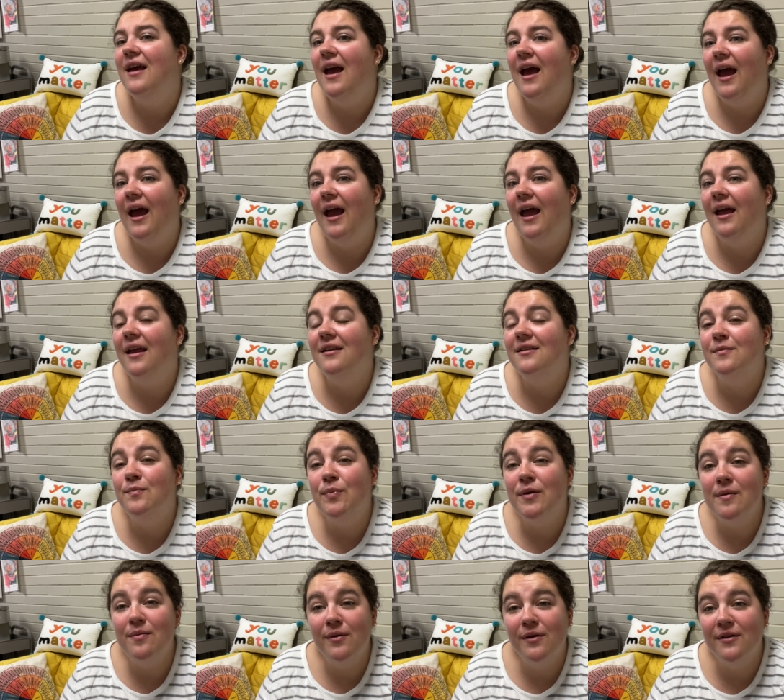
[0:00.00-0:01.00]
And
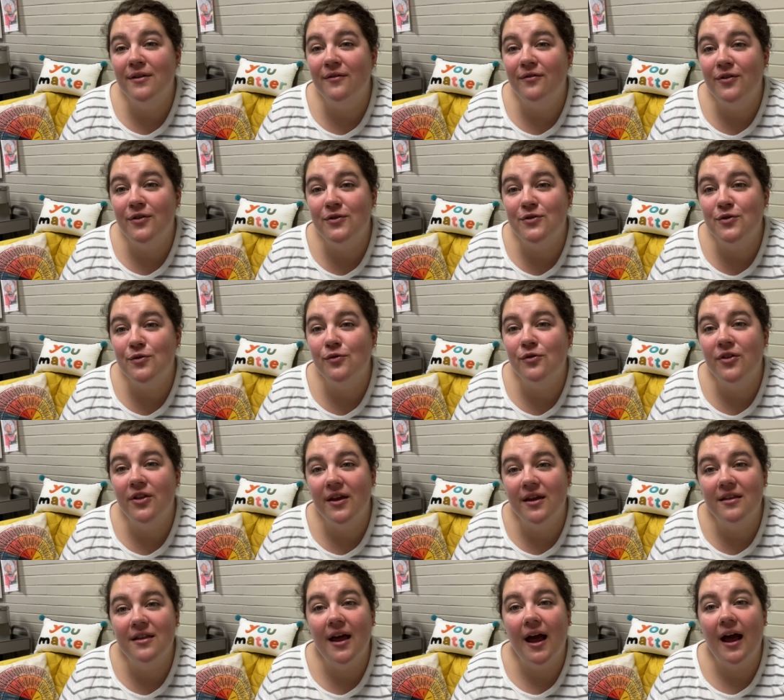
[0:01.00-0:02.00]
people in the future will
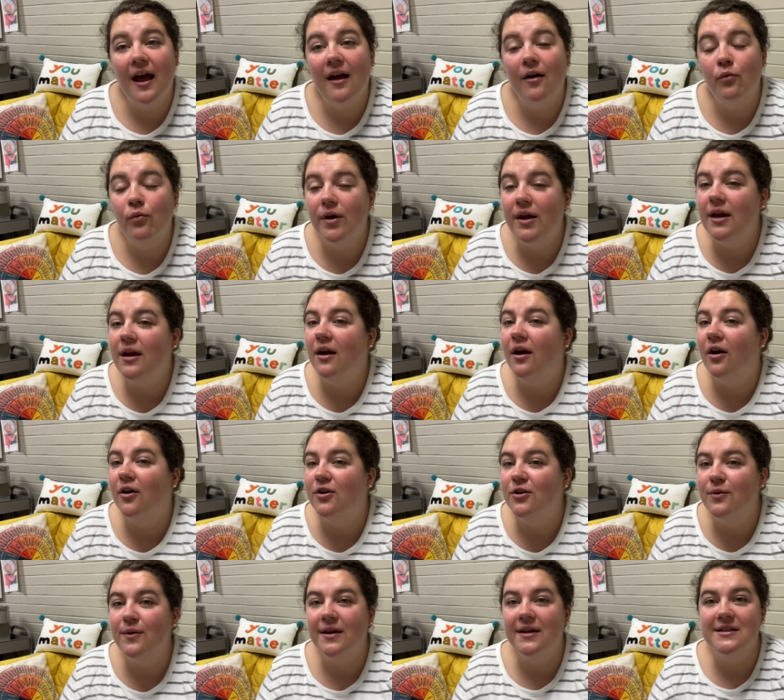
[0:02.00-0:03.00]
think that we are
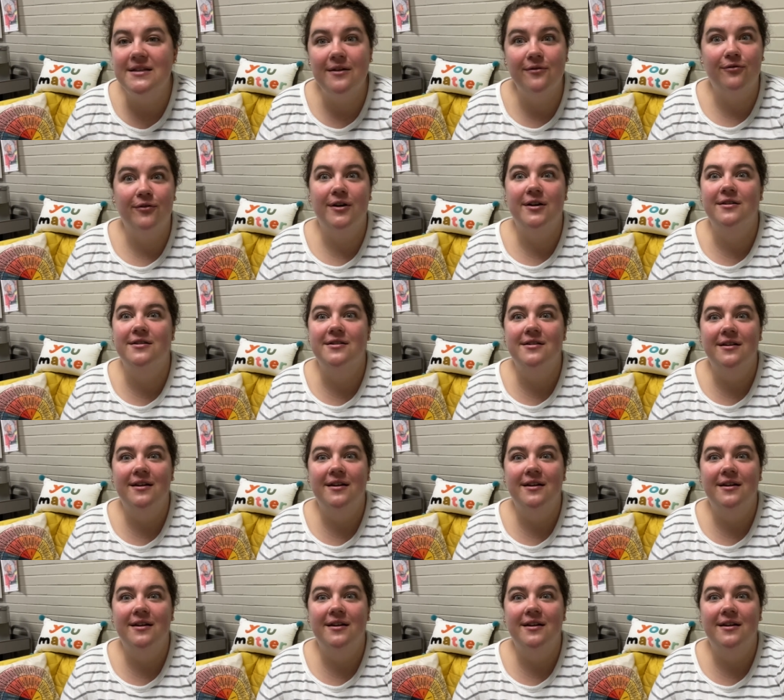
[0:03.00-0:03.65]
doing different